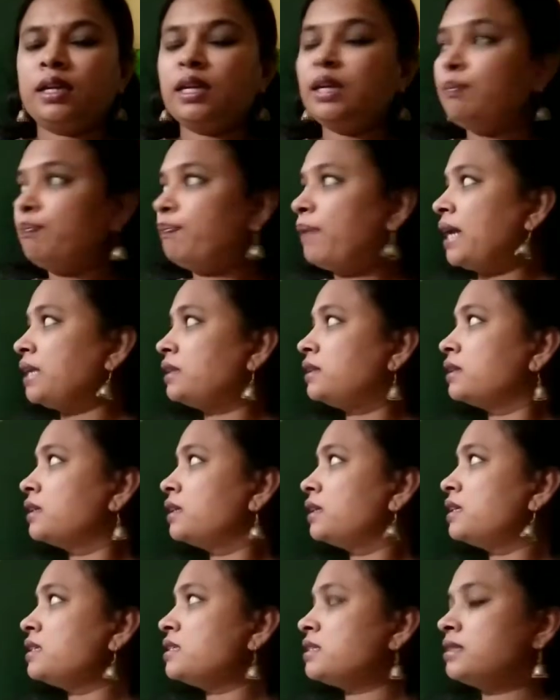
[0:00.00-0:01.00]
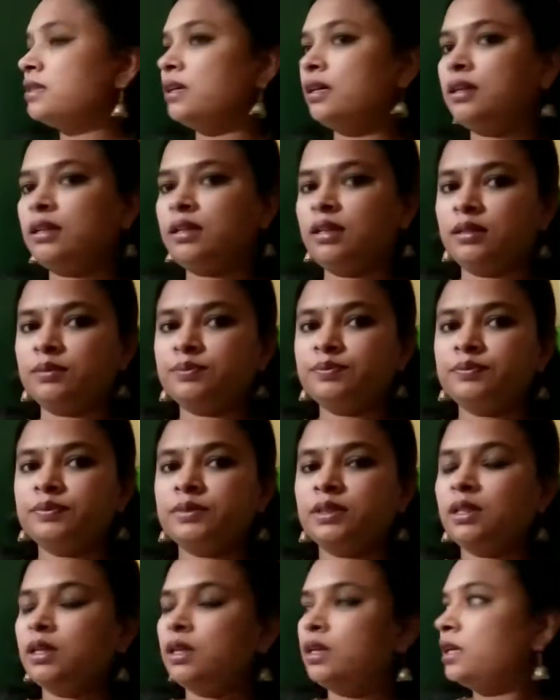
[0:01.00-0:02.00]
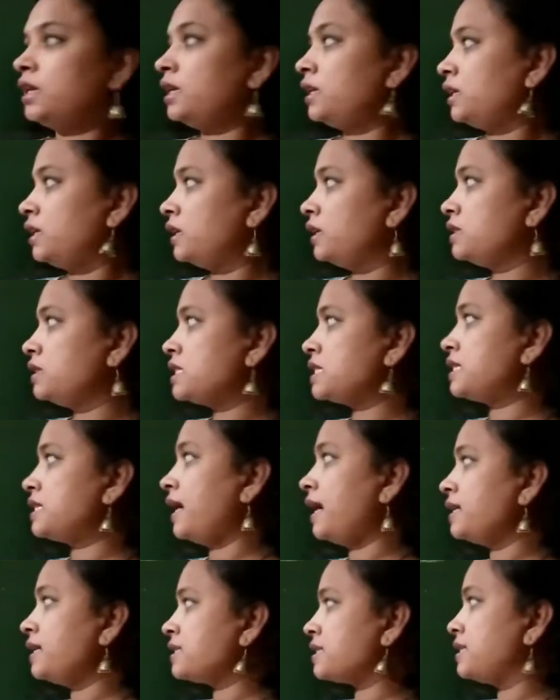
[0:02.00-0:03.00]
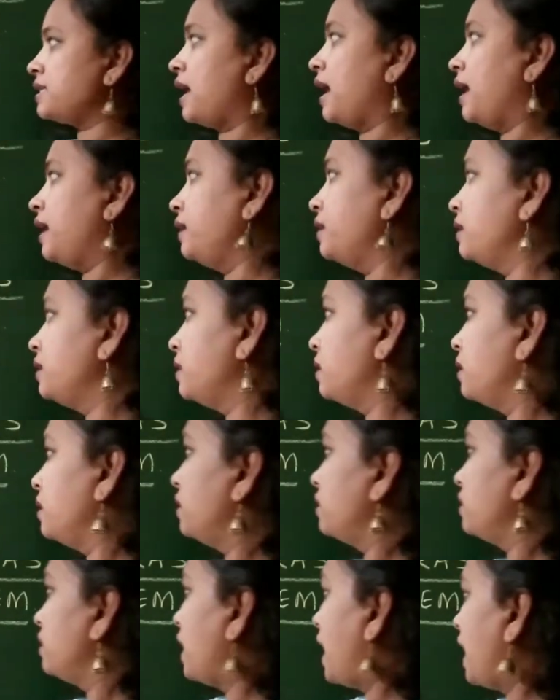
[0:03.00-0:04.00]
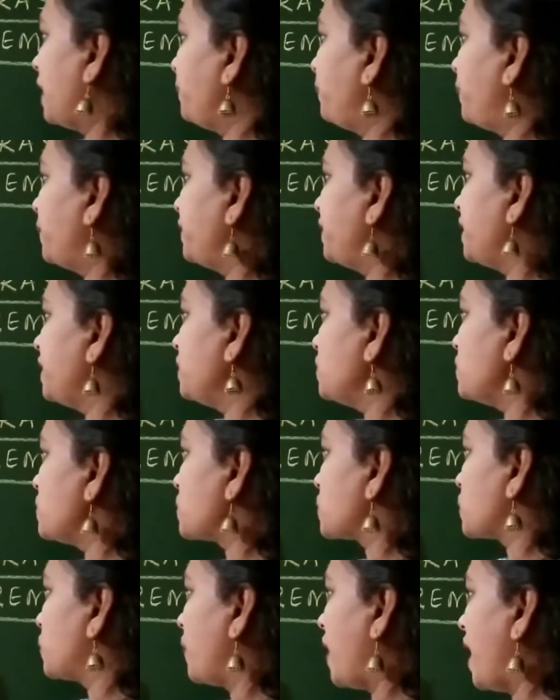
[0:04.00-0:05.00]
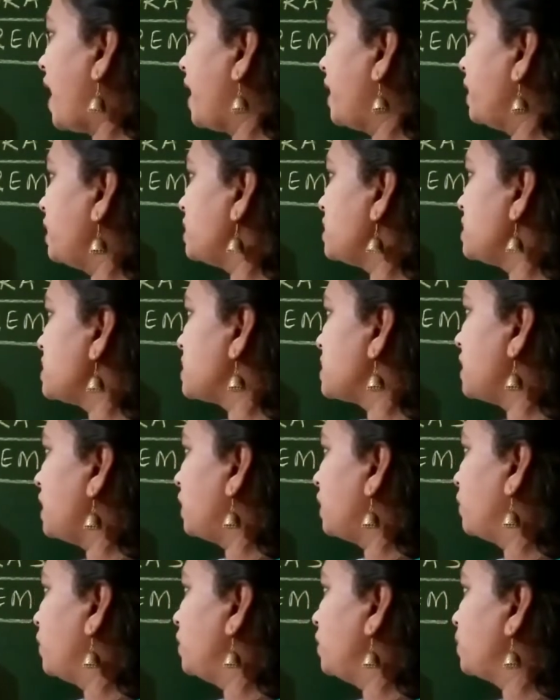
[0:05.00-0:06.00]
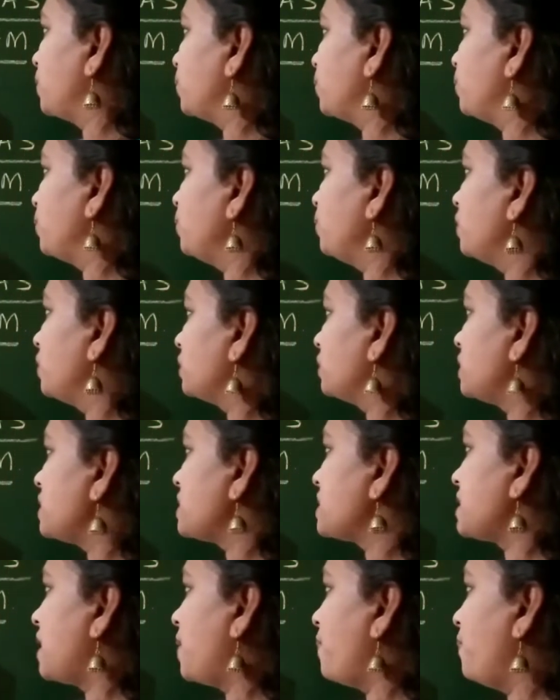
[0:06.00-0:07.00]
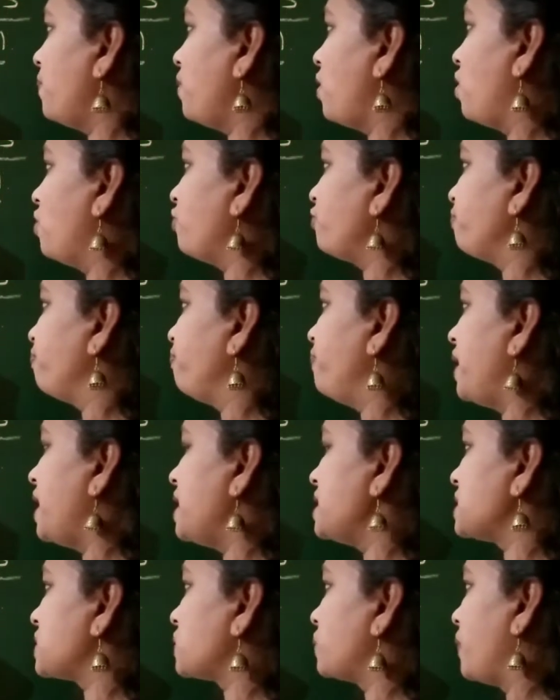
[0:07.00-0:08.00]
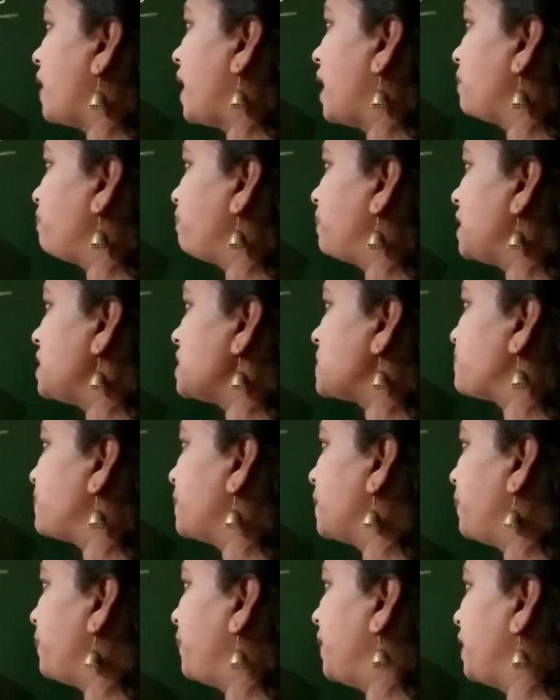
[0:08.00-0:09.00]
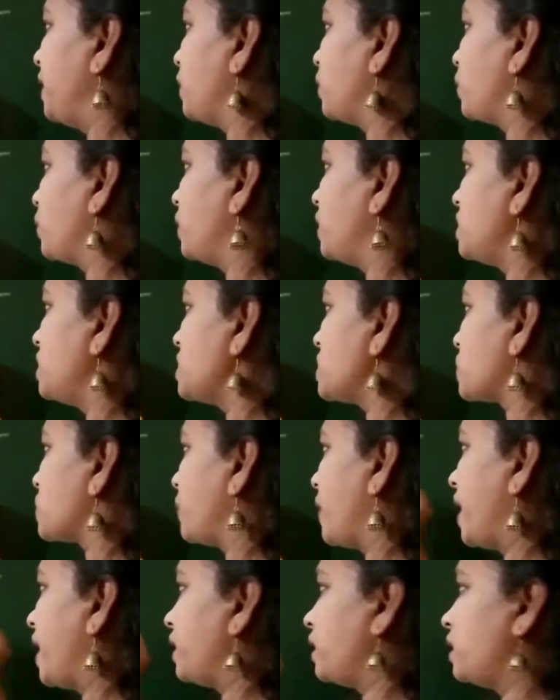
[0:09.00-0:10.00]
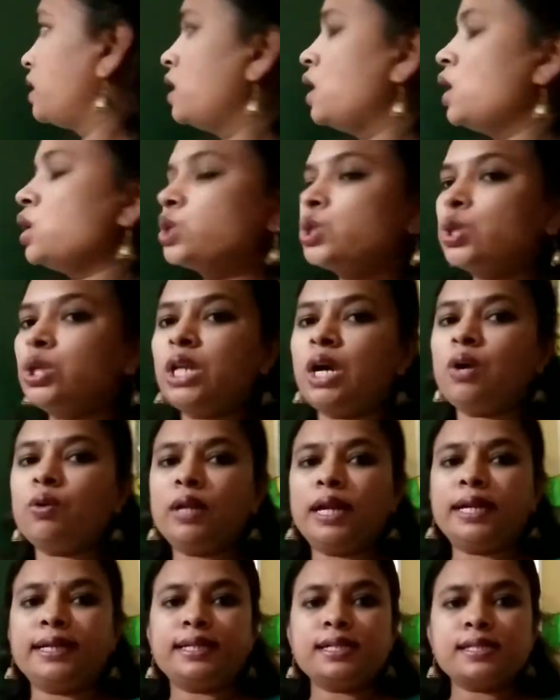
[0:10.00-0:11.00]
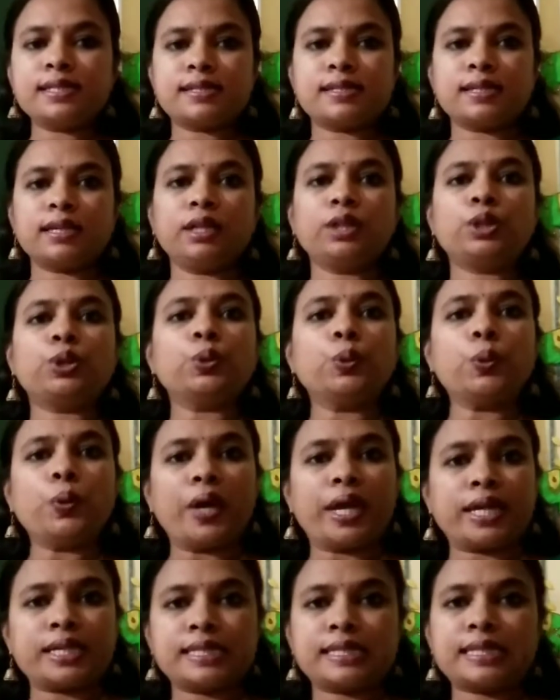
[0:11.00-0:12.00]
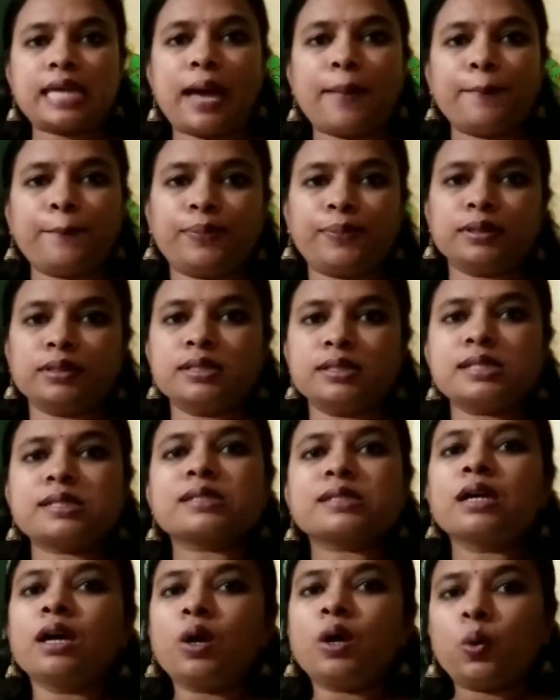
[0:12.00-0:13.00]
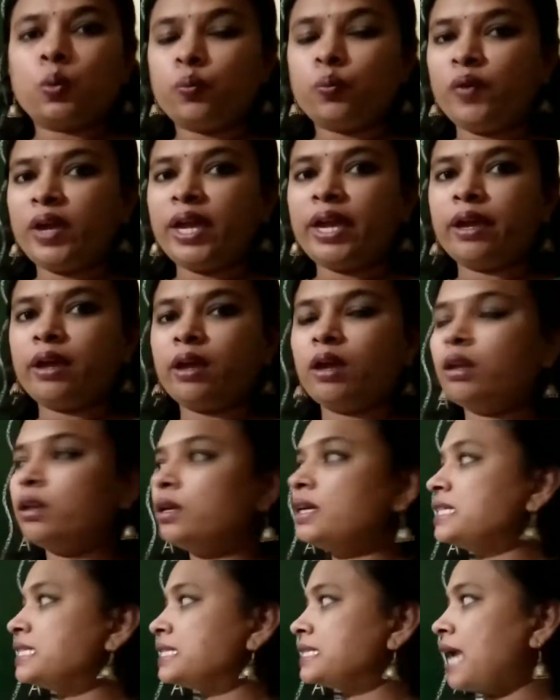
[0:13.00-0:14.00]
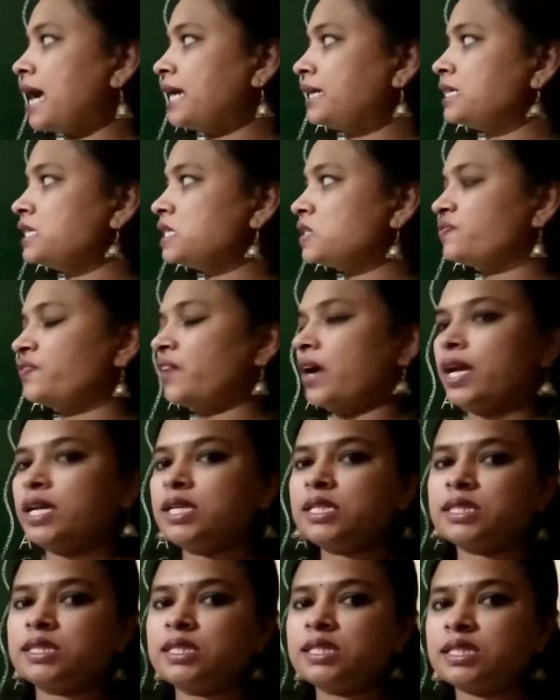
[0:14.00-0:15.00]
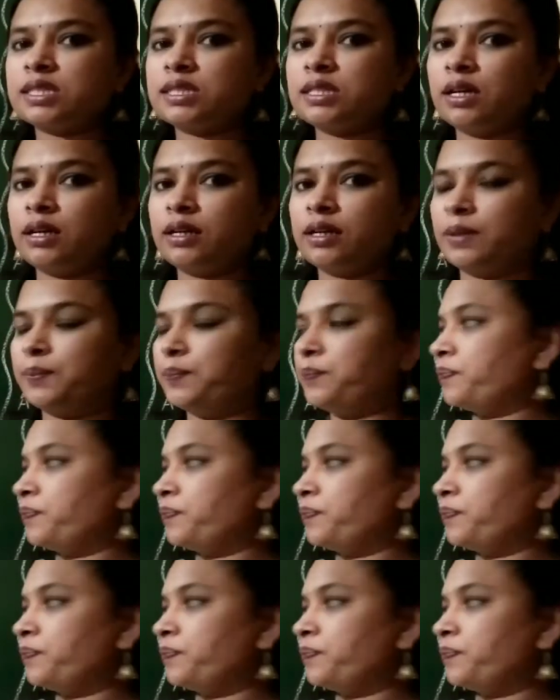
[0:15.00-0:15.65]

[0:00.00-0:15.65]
In Pythagoras theorem, it states that hypotenuse square is equal to the sum of base square plus perpendicular square. So now let us see two examples where it satisfies this theorem.